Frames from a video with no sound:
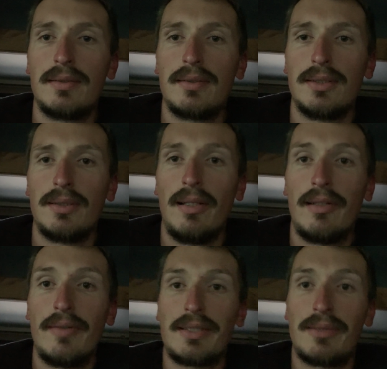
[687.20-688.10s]
cost a
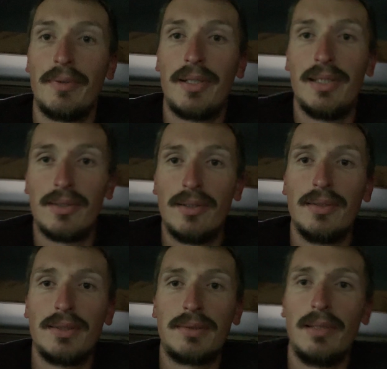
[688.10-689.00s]
lot of extra money. So
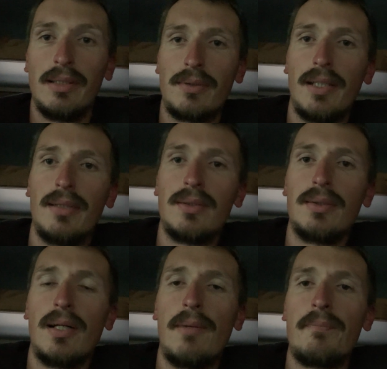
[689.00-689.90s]
I was really trying
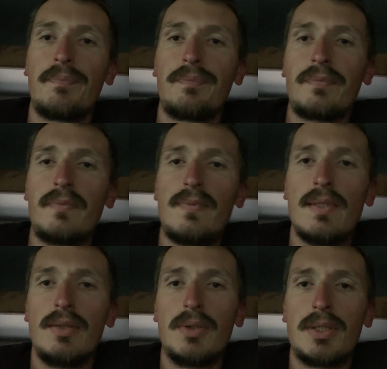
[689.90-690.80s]
to
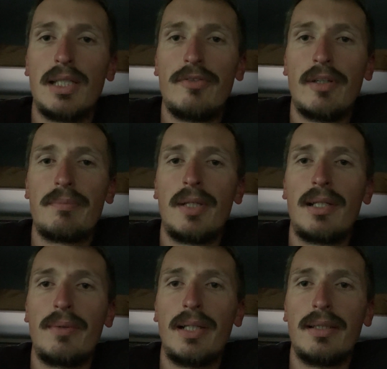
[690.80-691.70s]
save up
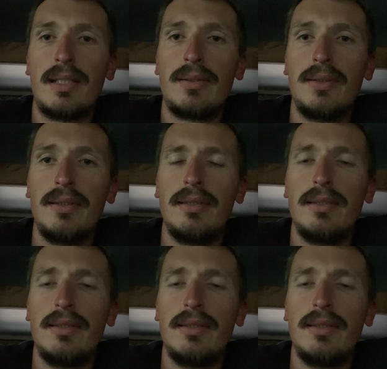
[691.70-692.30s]
money right now,